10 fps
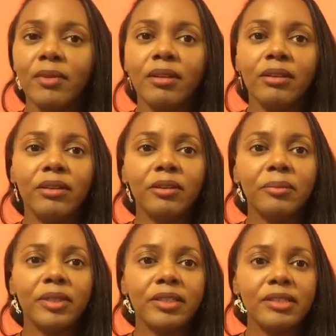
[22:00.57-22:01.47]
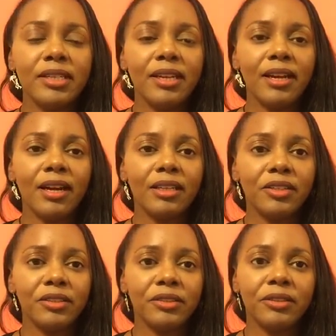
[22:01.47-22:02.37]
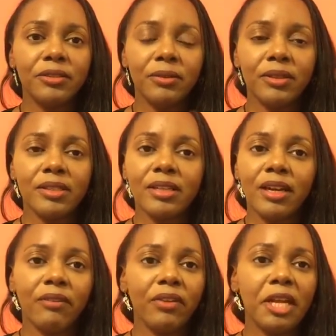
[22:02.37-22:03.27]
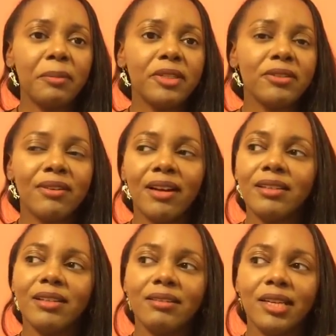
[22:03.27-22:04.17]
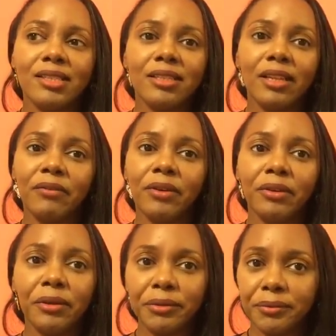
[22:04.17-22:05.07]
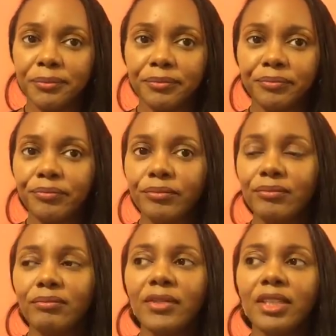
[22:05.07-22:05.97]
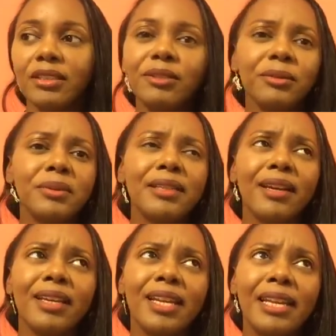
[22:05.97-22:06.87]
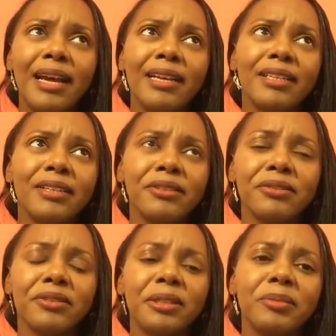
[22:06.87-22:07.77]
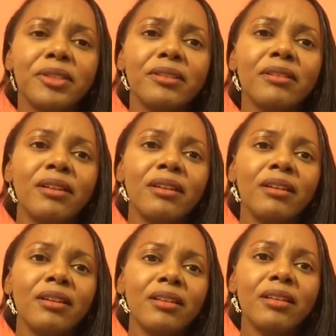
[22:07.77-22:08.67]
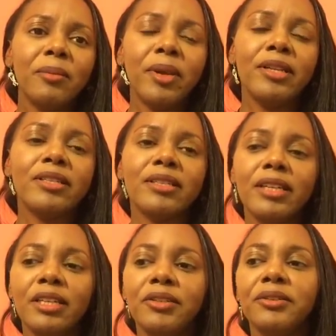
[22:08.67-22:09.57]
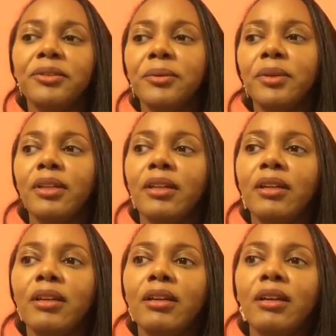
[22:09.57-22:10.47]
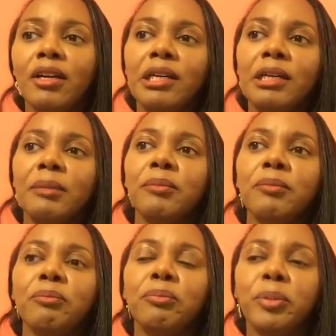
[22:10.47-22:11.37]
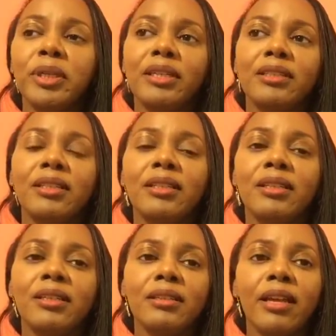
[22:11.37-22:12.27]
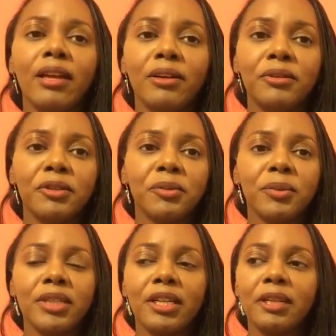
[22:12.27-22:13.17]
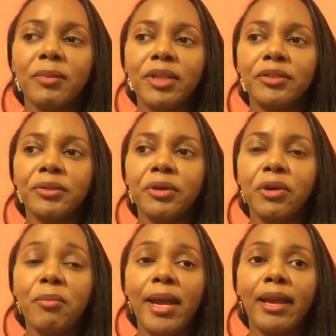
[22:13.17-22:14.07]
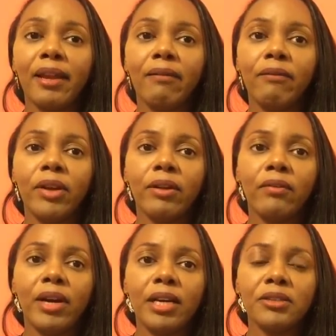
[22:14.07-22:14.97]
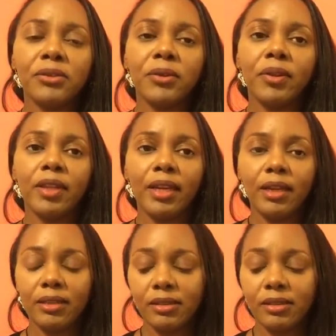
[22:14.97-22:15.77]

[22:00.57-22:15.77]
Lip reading: European genealogists to do their side of family. So I just left it alone. This was like in the 90s or something. They paid this lady to do it. But the elders were telling me to go back and verify certain things.